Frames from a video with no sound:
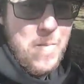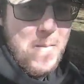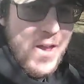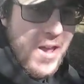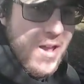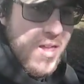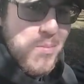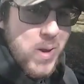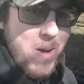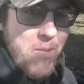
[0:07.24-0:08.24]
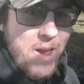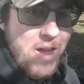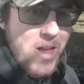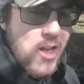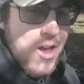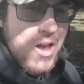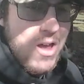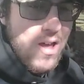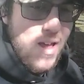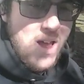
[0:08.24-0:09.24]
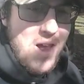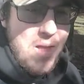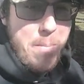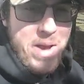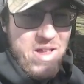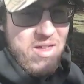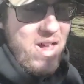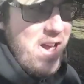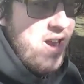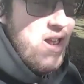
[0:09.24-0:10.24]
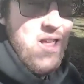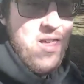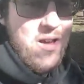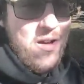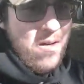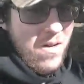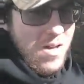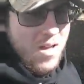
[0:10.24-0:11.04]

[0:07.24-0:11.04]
my is probably the best line. So